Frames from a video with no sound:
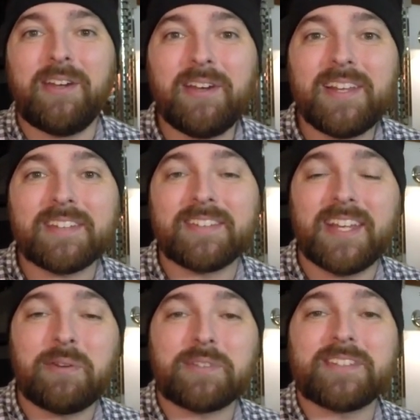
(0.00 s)
Earlier
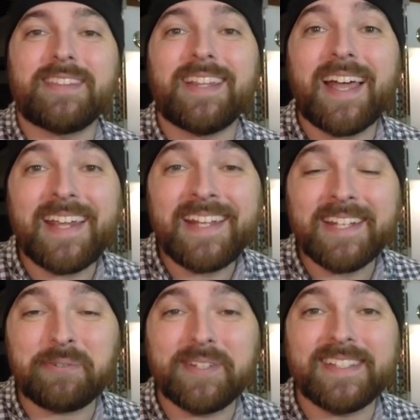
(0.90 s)
today it was 9
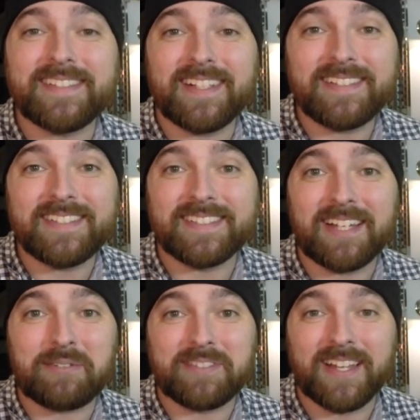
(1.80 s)
degrees Celsius
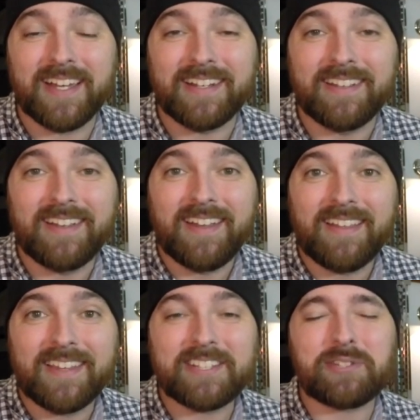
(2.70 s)
outside.
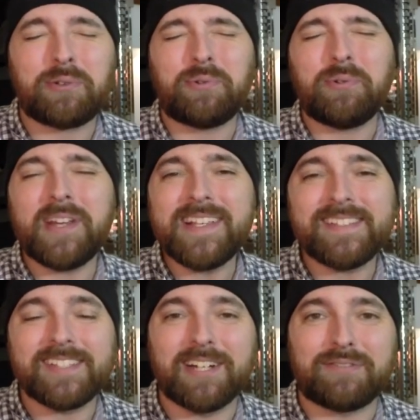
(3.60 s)
That's
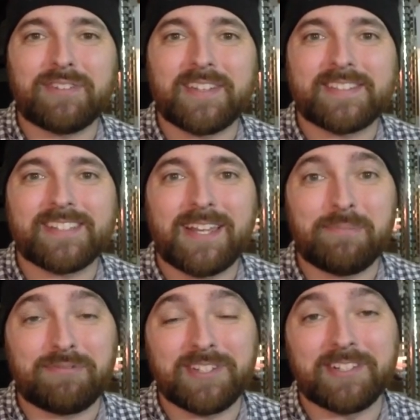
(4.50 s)
crazy hot for this
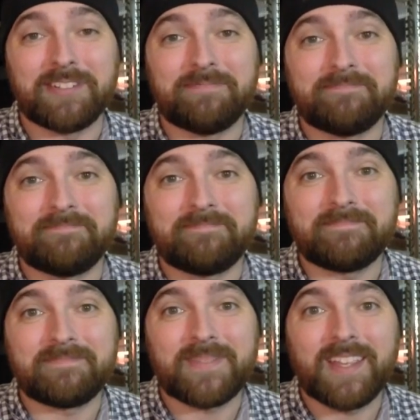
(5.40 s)
time of year.
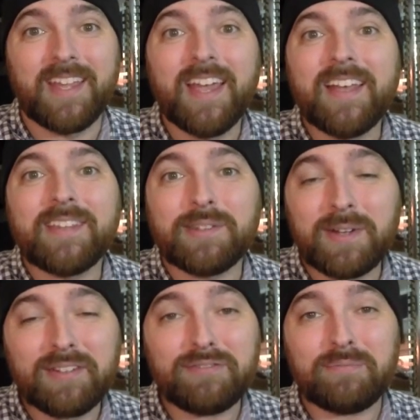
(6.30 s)

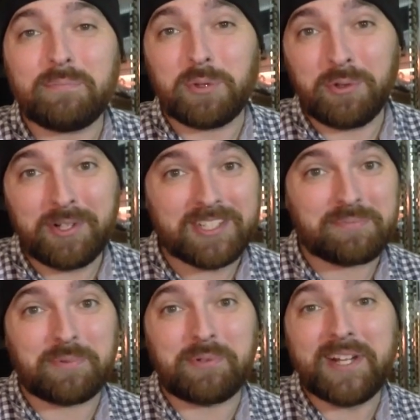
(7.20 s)
So out of pure
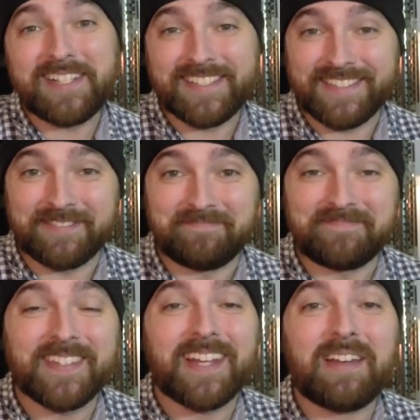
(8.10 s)
desperation,
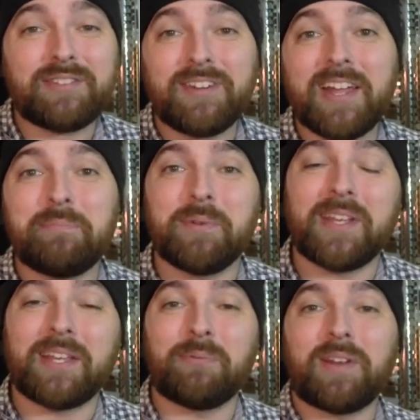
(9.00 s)
I've tried
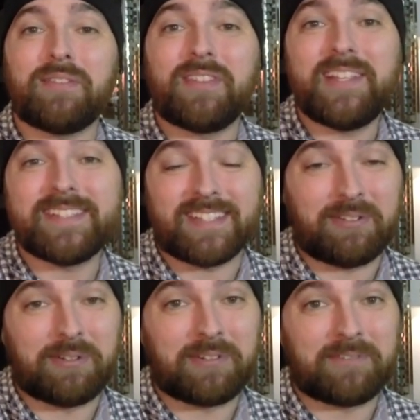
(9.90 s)
bringing one of these
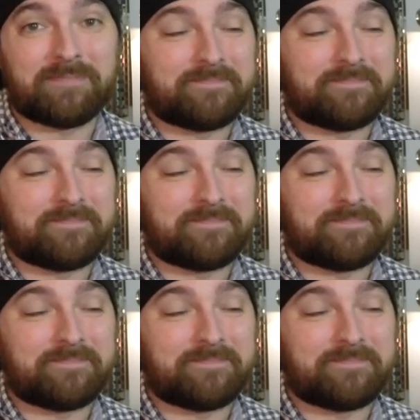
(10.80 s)
along.